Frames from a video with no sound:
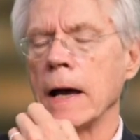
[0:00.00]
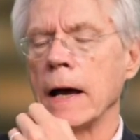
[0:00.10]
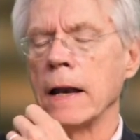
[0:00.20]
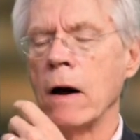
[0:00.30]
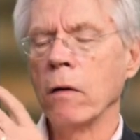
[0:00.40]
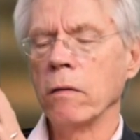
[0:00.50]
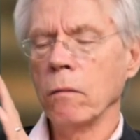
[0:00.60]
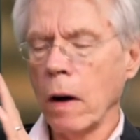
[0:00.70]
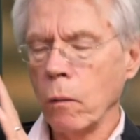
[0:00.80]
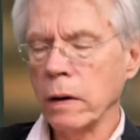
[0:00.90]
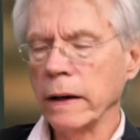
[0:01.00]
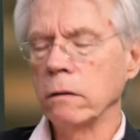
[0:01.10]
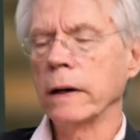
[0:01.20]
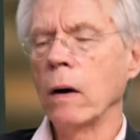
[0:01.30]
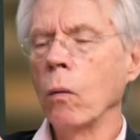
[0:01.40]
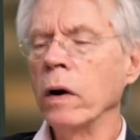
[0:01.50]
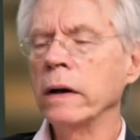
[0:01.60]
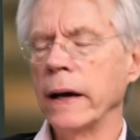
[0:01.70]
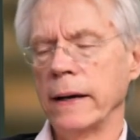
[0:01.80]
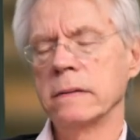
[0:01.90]
Now, I would like to look at one
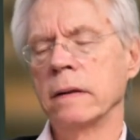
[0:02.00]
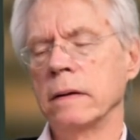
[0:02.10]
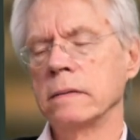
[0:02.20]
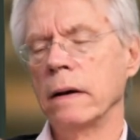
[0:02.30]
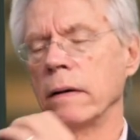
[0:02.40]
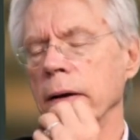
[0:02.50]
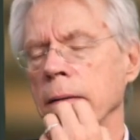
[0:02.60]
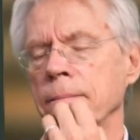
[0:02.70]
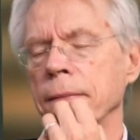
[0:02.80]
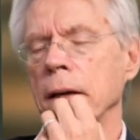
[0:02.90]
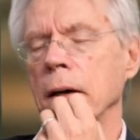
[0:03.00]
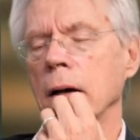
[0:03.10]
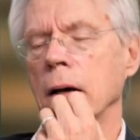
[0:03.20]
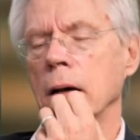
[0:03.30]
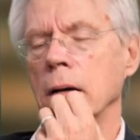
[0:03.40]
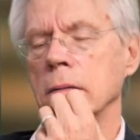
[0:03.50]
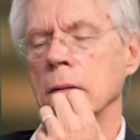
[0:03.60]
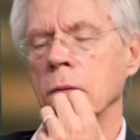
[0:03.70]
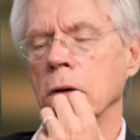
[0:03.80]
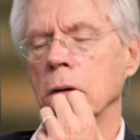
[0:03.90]
case in this area
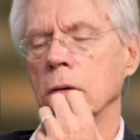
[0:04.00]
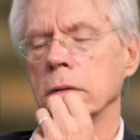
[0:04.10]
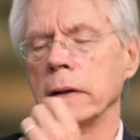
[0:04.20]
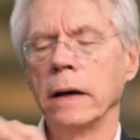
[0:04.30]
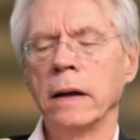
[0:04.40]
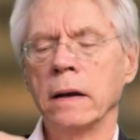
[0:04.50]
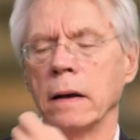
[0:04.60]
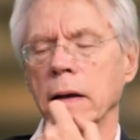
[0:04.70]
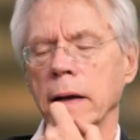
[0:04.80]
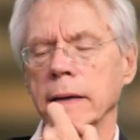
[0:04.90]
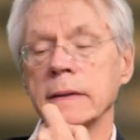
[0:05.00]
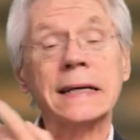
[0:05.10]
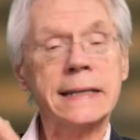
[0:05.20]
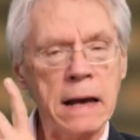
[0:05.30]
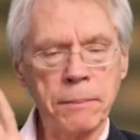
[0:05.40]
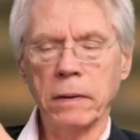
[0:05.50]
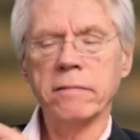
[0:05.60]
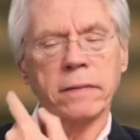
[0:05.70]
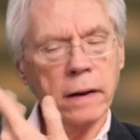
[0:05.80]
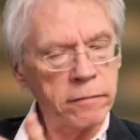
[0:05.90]
somewhat closely, and as an example
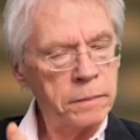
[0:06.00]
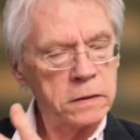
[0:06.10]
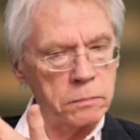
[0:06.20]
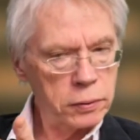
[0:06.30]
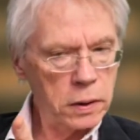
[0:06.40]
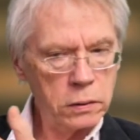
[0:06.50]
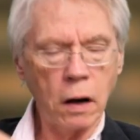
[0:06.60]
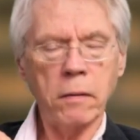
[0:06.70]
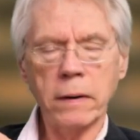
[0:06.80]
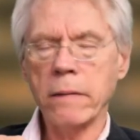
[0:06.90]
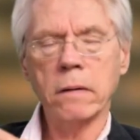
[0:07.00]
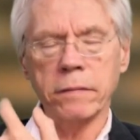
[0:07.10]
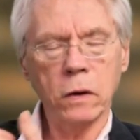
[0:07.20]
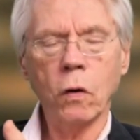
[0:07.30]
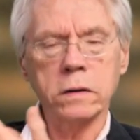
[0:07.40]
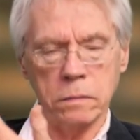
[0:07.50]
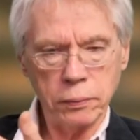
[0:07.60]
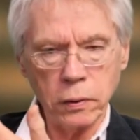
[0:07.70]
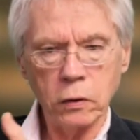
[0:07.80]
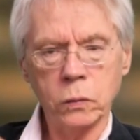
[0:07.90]
of the government's approach, or rather of the court's
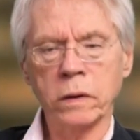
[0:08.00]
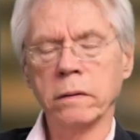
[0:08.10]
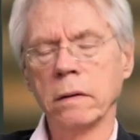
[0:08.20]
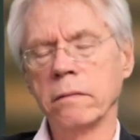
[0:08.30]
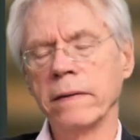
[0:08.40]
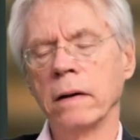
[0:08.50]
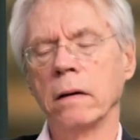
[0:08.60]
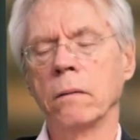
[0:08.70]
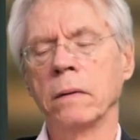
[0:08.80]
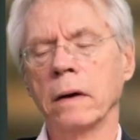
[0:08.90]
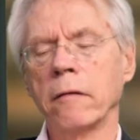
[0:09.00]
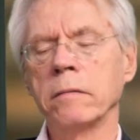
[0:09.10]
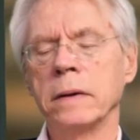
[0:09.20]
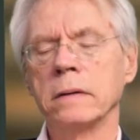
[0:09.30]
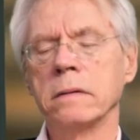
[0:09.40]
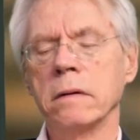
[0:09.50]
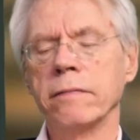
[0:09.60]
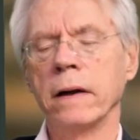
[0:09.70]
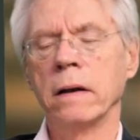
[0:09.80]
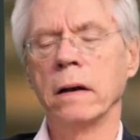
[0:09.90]
approach when the government is a
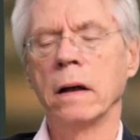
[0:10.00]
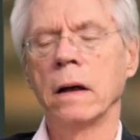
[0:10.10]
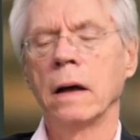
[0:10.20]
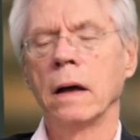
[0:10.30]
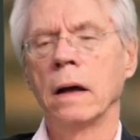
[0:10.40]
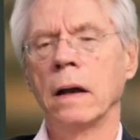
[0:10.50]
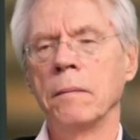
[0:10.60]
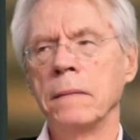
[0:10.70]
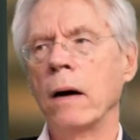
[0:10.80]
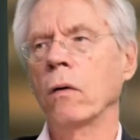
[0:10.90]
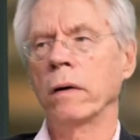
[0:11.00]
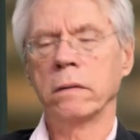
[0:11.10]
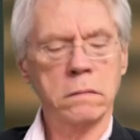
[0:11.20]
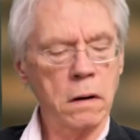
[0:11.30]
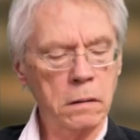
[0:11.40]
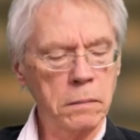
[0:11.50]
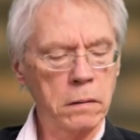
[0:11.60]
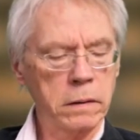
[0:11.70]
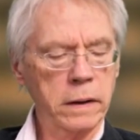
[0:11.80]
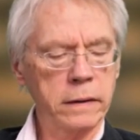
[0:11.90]
defendant. And I'm now going to talk
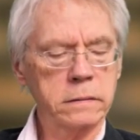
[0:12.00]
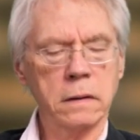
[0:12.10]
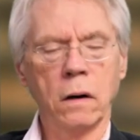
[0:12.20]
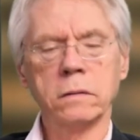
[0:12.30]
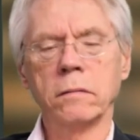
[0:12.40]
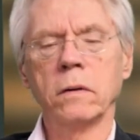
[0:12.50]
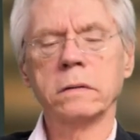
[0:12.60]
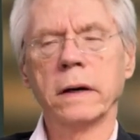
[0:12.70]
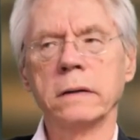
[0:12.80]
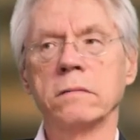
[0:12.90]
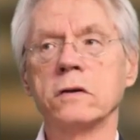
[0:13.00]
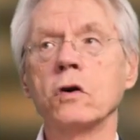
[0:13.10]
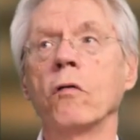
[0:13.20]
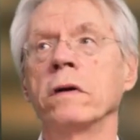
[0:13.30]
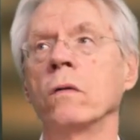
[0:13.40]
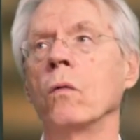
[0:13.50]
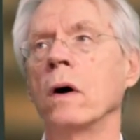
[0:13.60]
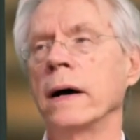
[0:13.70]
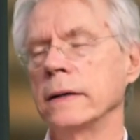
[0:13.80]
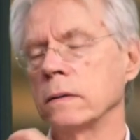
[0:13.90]
about the case, the House of Lords case of Stoven and
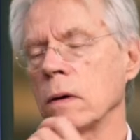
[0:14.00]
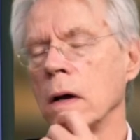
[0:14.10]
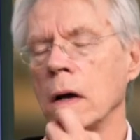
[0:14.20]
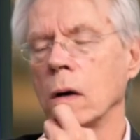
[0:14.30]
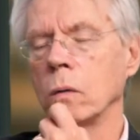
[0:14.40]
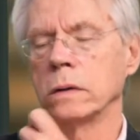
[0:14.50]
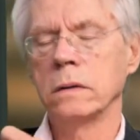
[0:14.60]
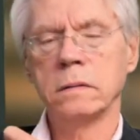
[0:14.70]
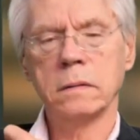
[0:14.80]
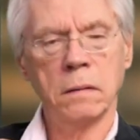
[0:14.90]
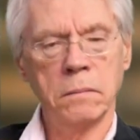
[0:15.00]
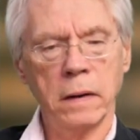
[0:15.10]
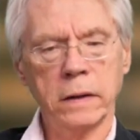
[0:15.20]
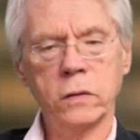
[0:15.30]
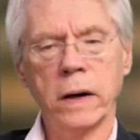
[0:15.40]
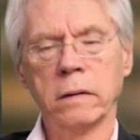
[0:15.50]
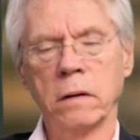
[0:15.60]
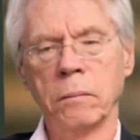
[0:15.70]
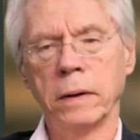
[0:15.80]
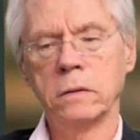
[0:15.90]
Wise, which is extracted
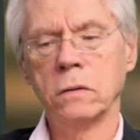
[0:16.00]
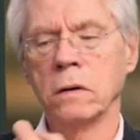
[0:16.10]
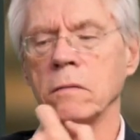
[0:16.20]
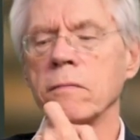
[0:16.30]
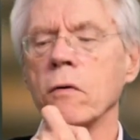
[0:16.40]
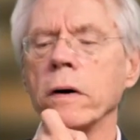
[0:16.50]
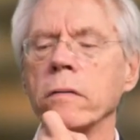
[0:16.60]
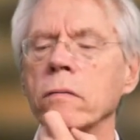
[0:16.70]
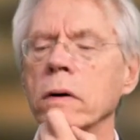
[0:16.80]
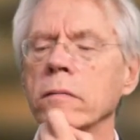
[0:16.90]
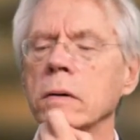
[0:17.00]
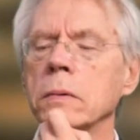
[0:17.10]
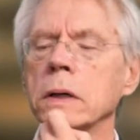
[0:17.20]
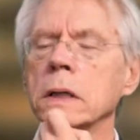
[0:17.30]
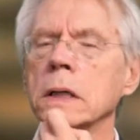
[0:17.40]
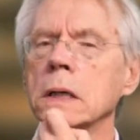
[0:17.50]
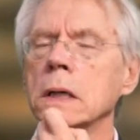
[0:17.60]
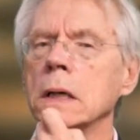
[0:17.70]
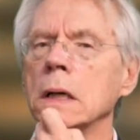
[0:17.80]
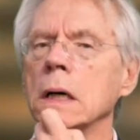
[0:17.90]
on page 243 of your book.
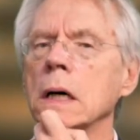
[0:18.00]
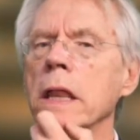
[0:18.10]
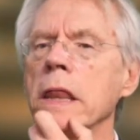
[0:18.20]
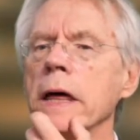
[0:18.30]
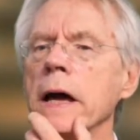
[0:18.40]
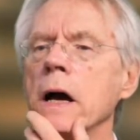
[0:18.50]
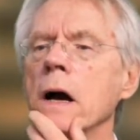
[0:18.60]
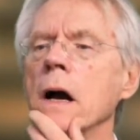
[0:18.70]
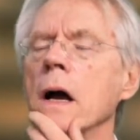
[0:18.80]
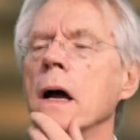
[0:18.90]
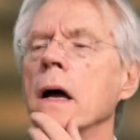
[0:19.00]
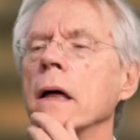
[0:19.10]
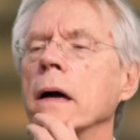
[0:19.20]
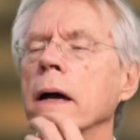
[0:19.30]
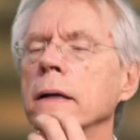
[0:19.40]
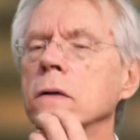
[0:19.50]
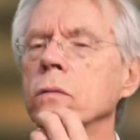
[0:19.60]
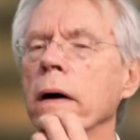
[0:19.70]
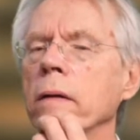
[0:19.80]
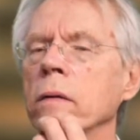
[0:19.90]
Their case is
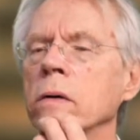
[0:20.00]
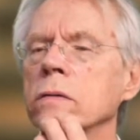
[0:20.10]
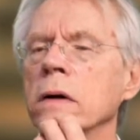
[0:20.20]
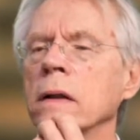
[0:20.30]
rather interesting.